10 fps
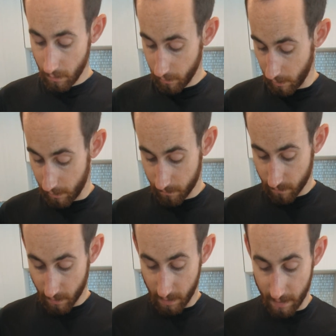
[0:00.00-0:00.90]
Then
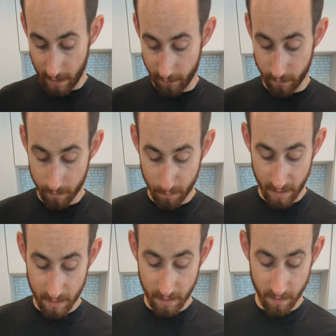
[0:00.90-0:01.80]
I have
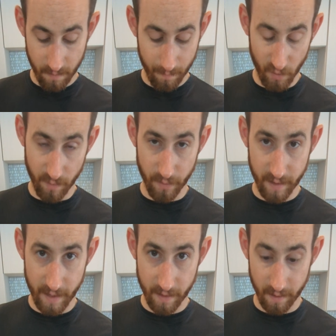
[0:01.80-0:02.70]
Band-Aids, multiple
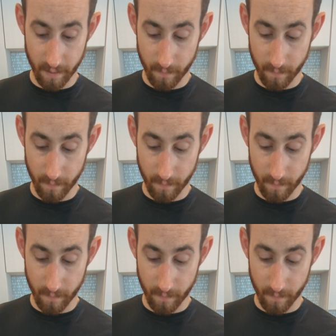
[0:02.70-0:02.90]
sizes,